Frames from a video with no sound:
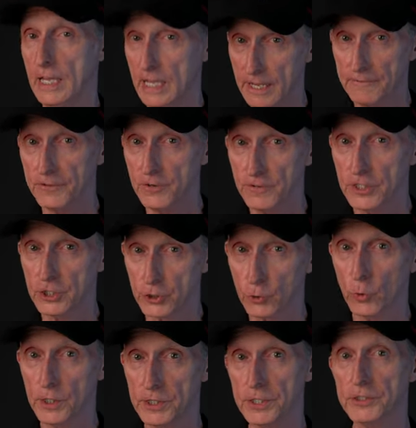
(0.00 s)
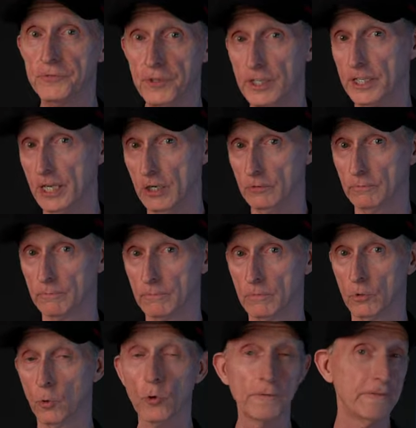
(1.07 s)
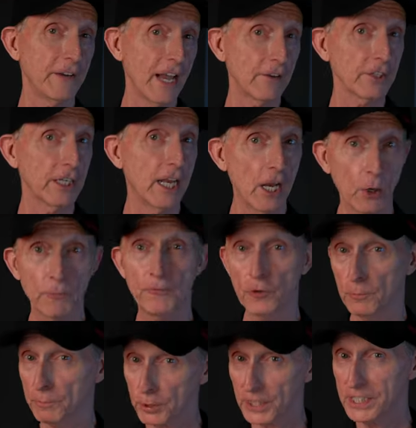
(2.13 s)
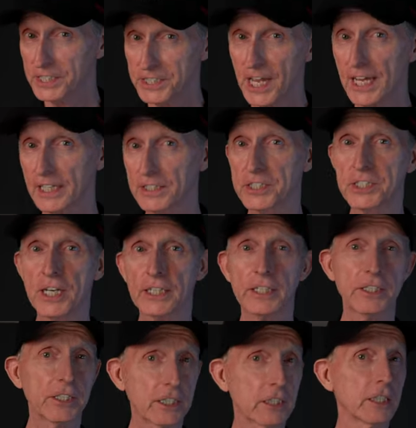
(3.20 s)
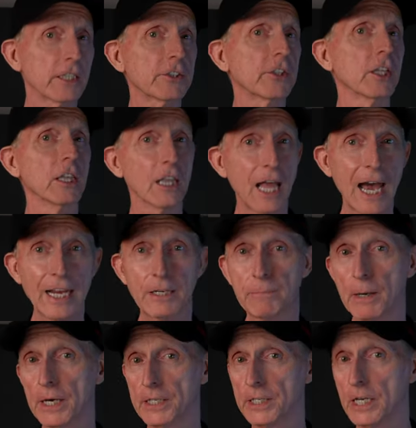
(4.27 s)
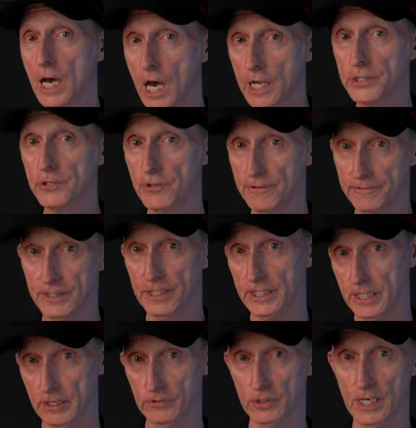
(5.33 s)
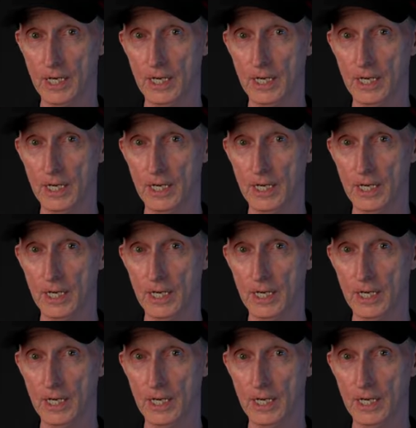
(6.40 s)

If you've enjoyed this video or found it helpful, please take a second to click the like button under the video.